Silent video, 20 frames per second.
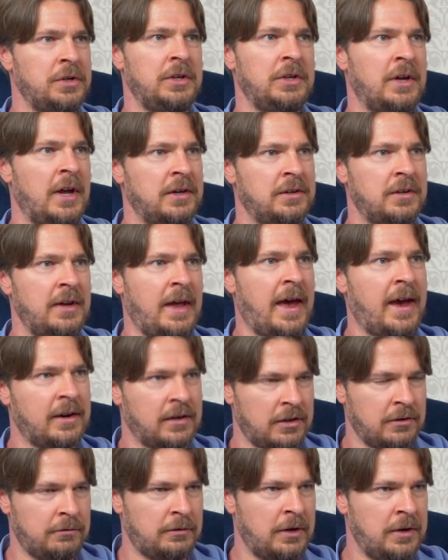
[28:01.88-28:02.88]
that
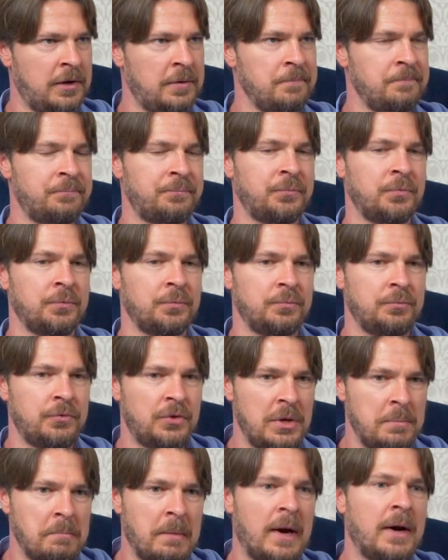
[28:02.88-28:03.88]
actively
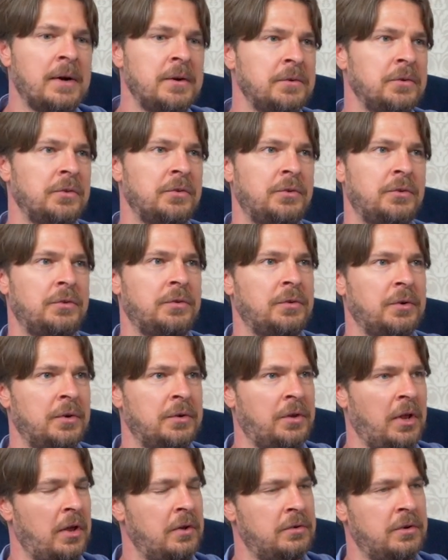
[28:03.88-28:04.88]
demands
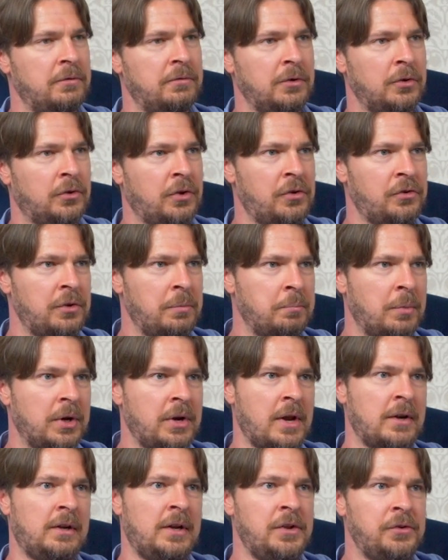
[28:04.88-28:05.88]
a different system, but
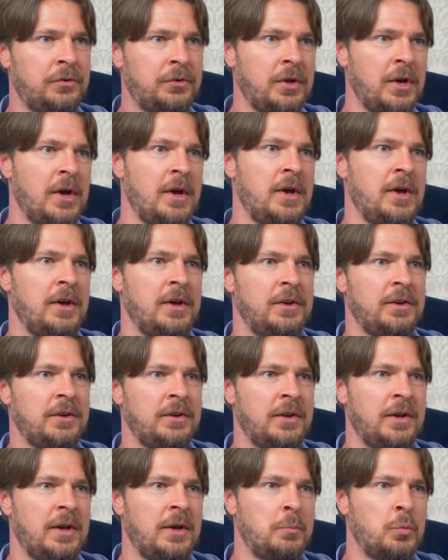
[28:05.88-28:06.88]
at least
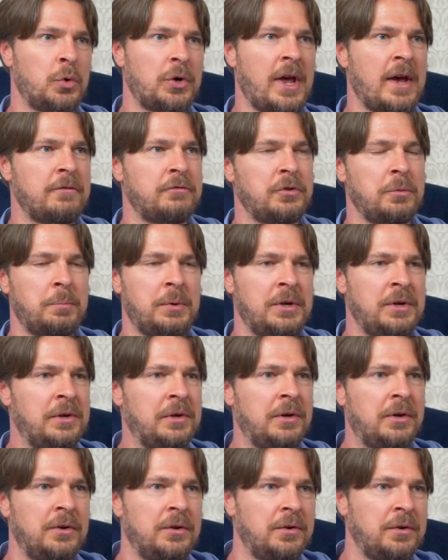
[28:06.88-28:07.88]
it would have to
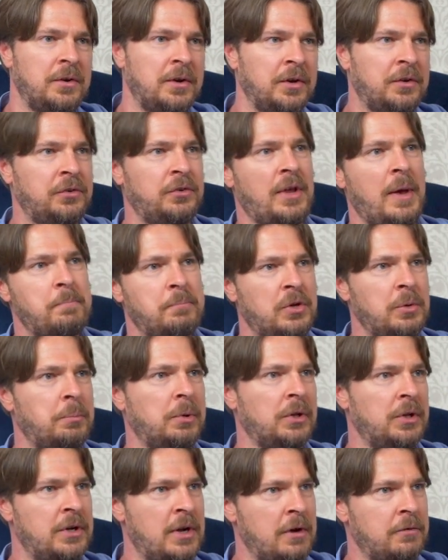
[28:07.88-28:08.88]
be
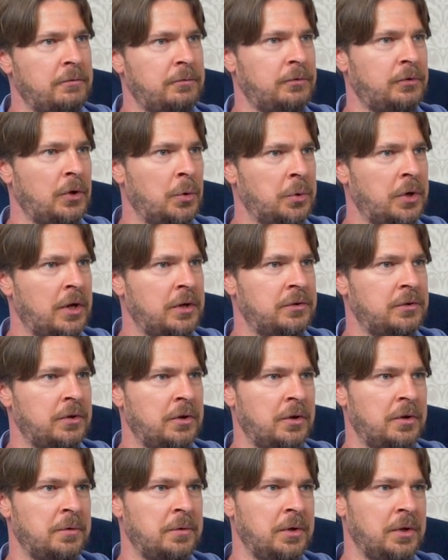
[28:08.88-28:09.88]
acceptable enough so
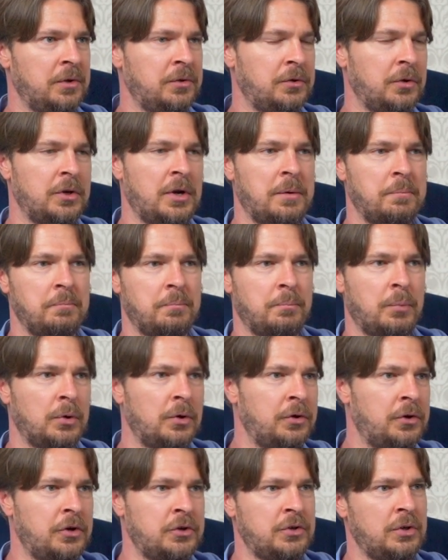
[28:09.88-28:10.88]
that
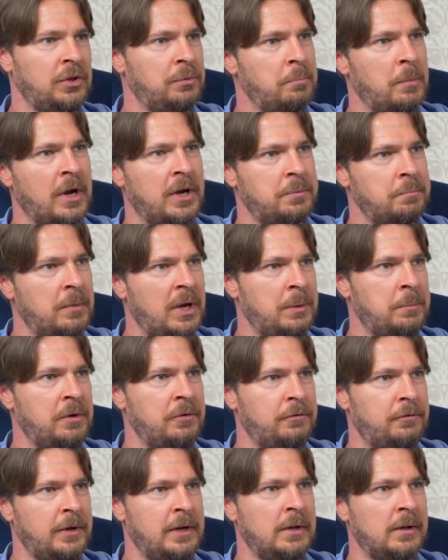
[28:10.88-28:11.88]
politicians might maybe
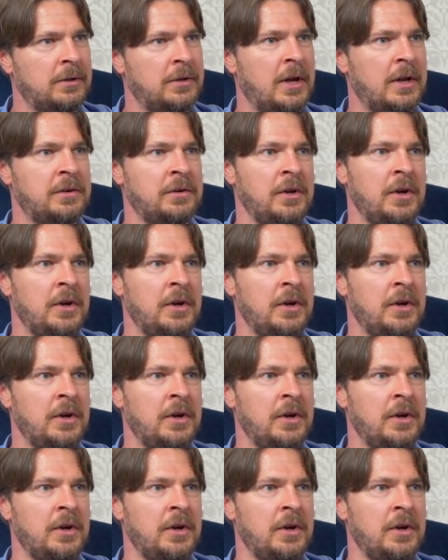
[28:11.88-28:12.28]
feel that